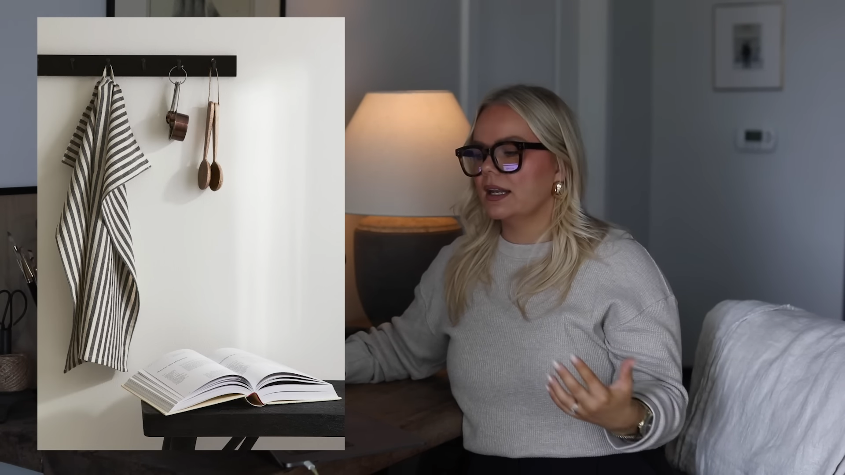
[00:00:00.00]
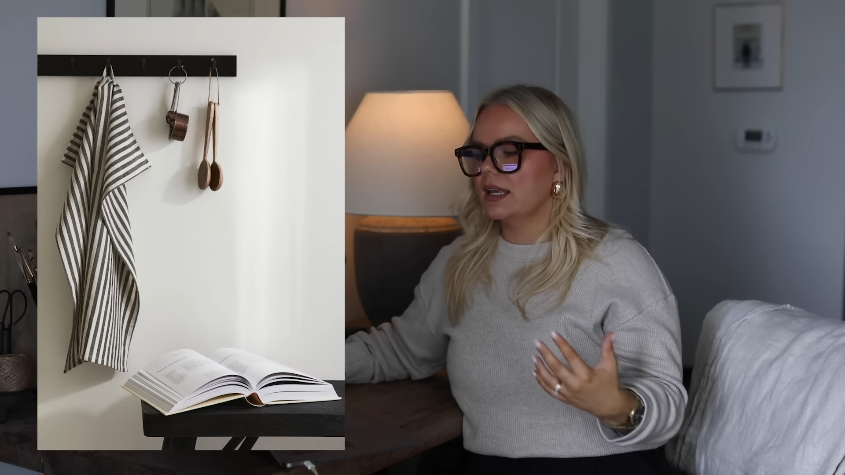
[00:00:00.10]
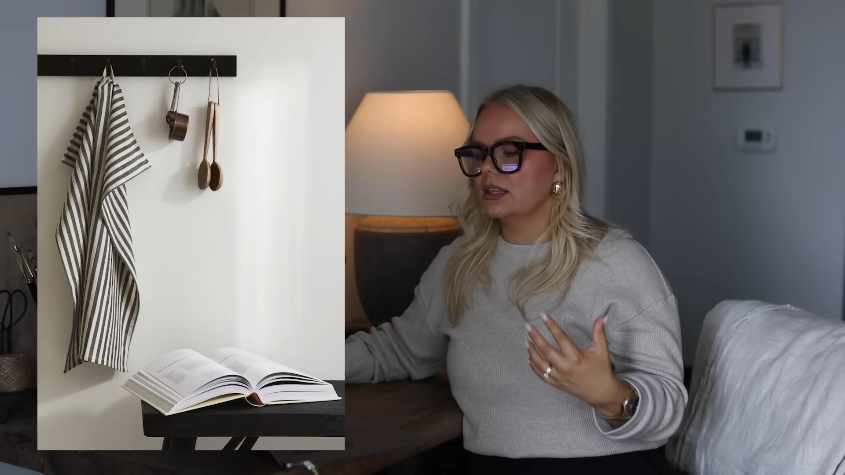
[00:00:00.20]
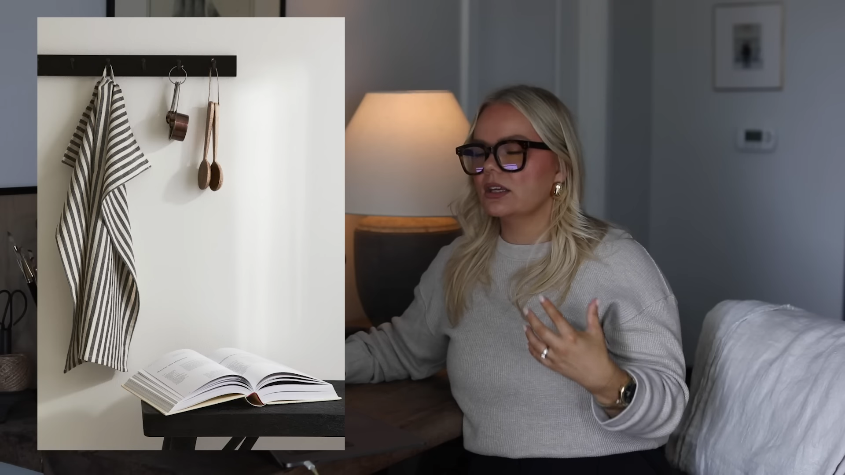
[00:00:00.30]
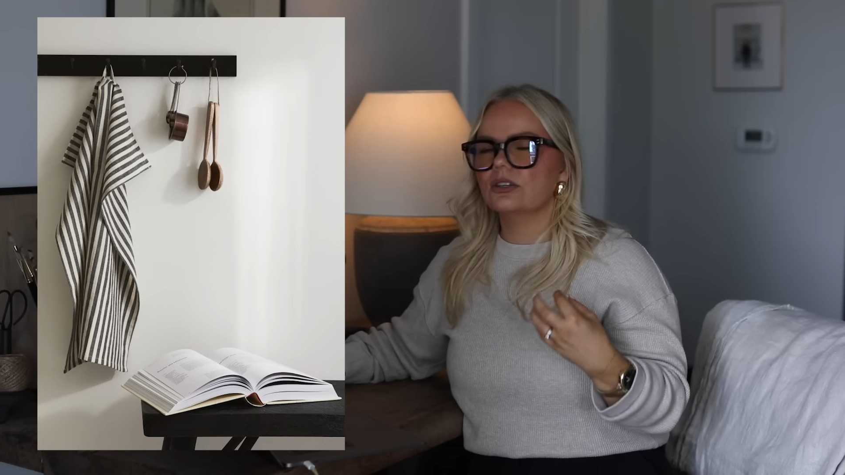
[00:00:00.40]

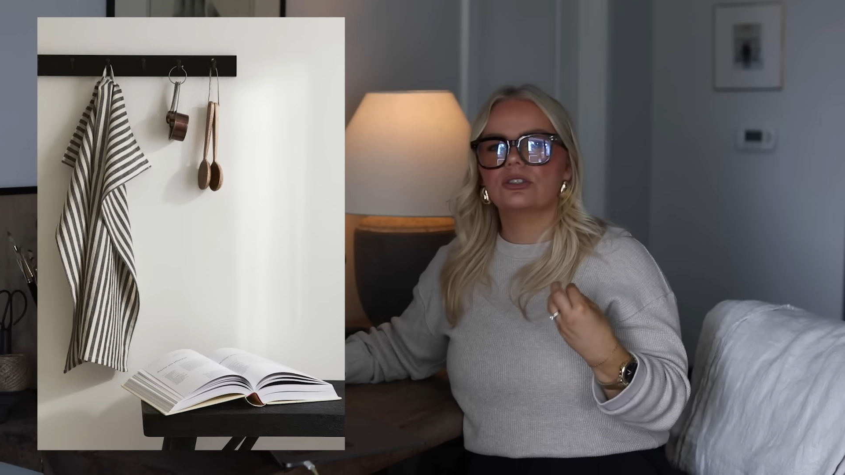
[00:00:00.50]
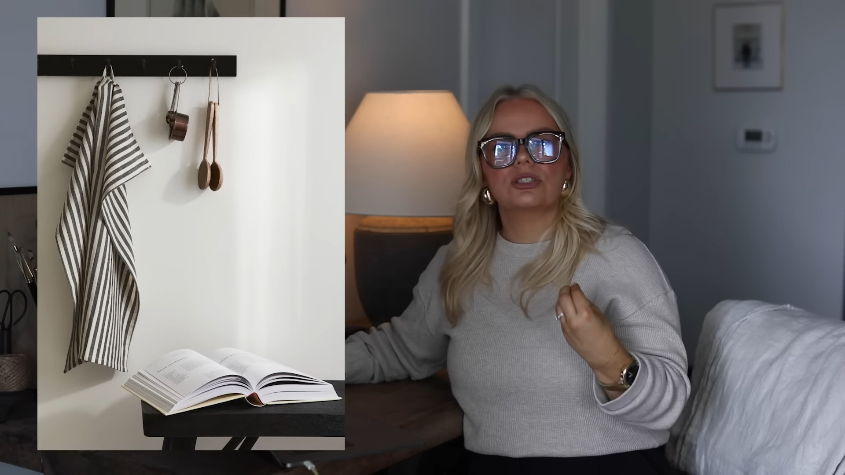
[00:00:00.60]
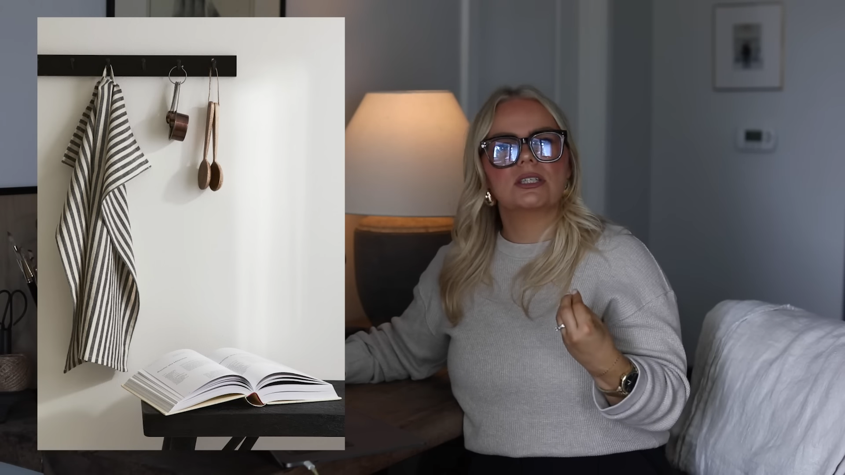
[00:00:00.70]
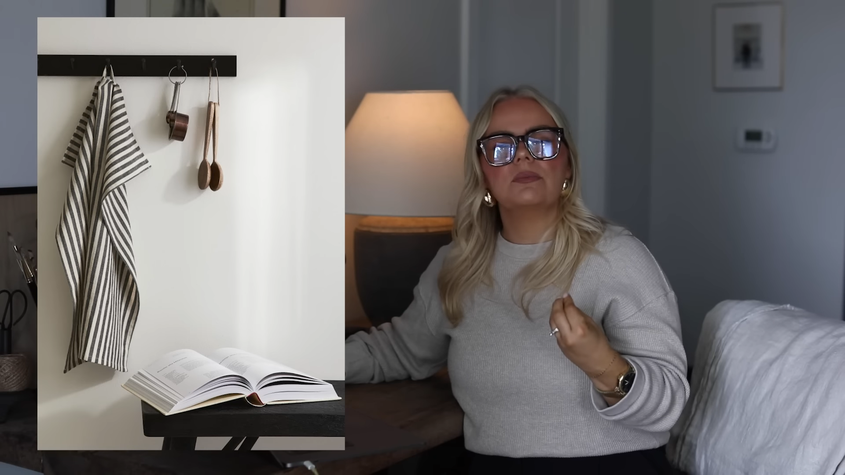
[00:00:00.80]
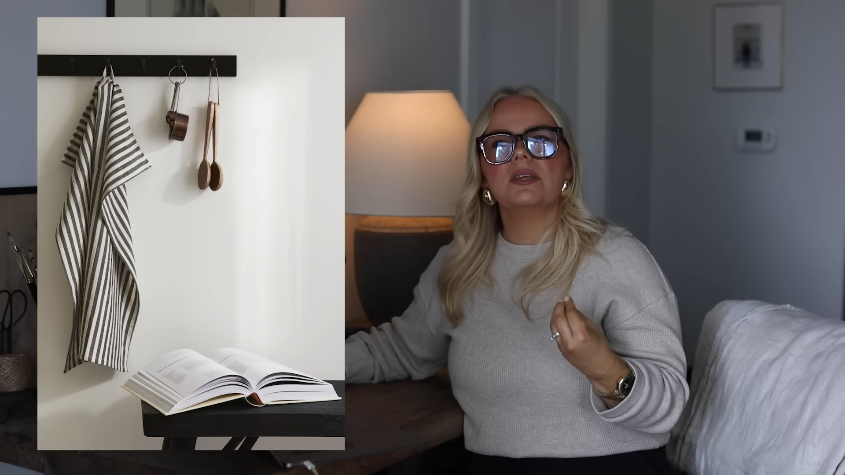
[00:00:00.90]
And
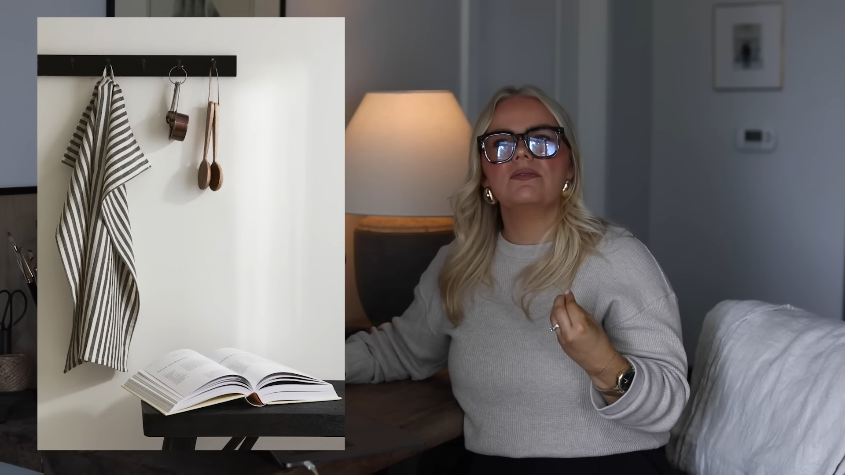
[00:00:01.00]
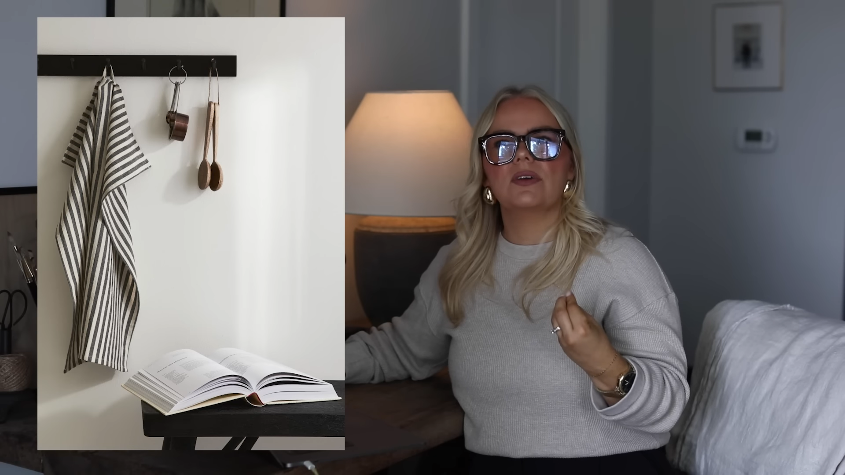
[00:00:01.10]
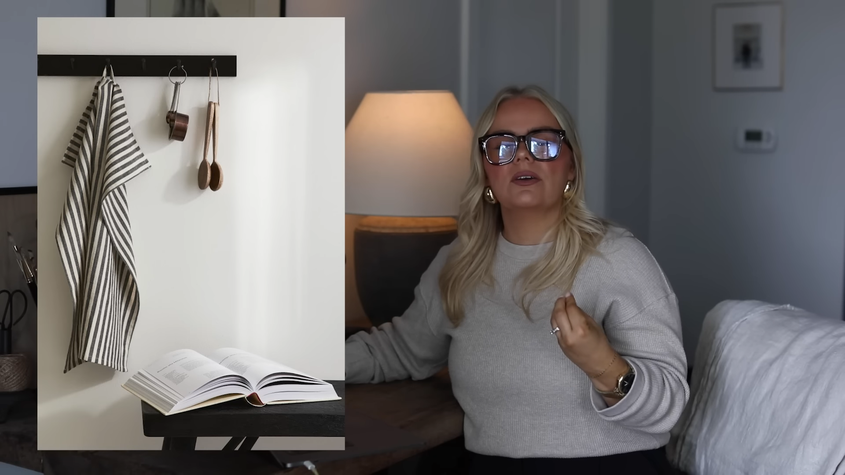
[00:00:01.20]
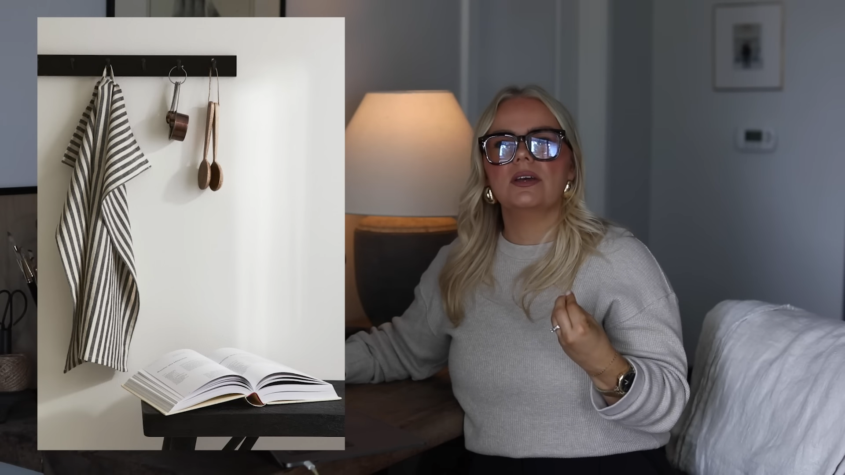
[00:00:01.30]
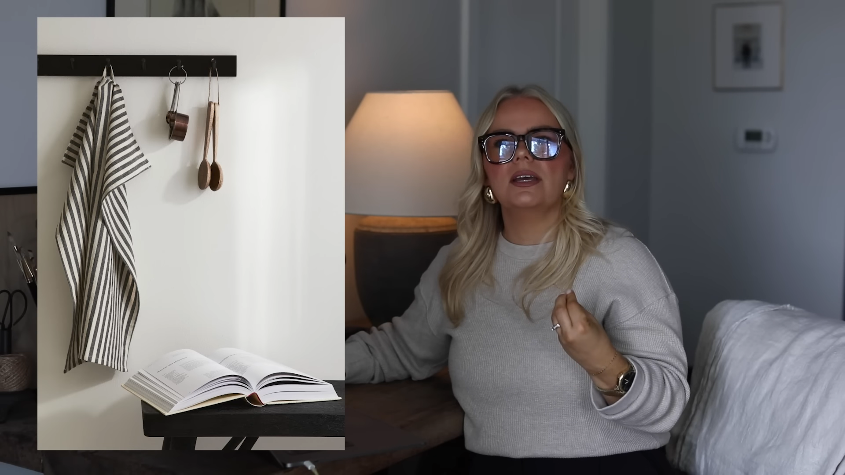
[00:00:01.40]
there's something
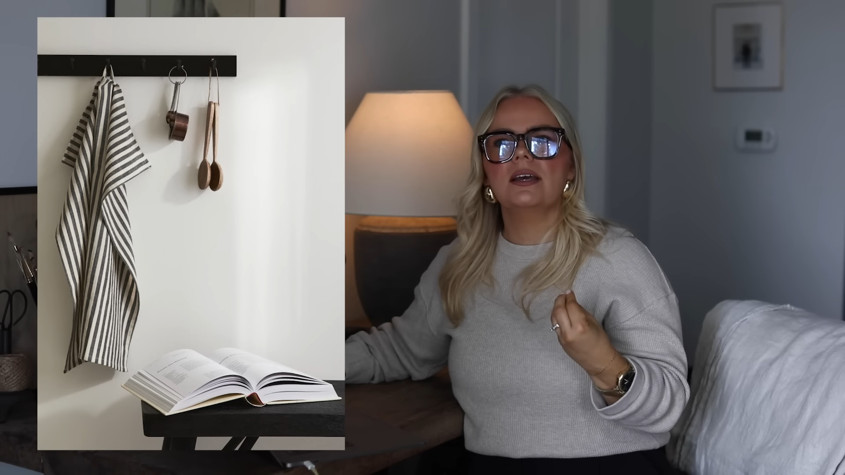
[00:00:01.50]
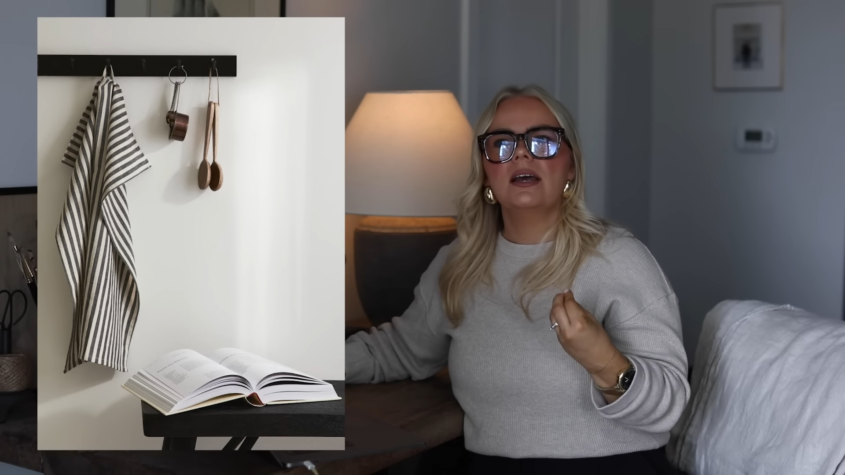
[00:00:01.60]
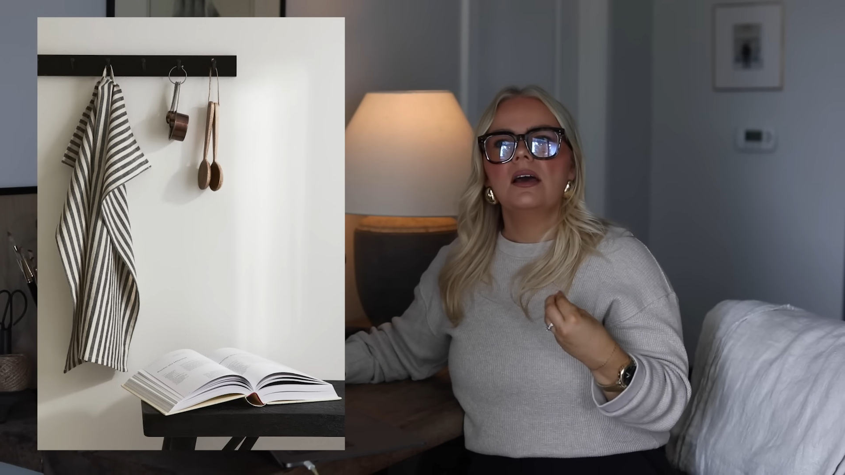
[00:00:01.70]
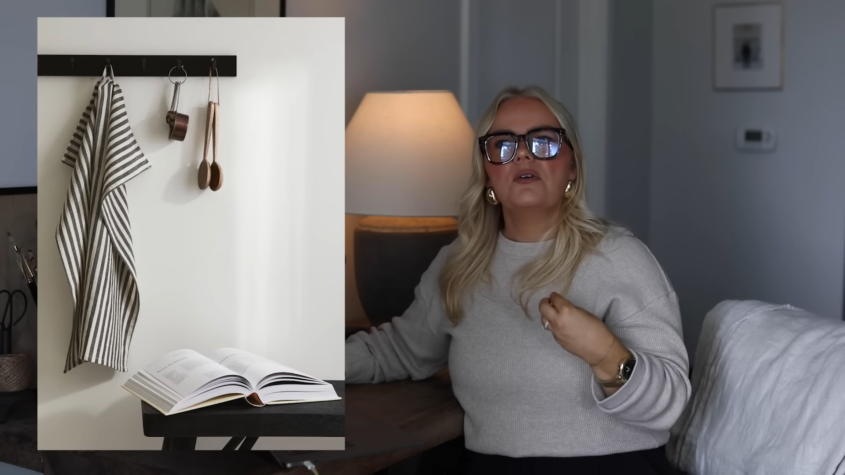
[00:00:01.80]
very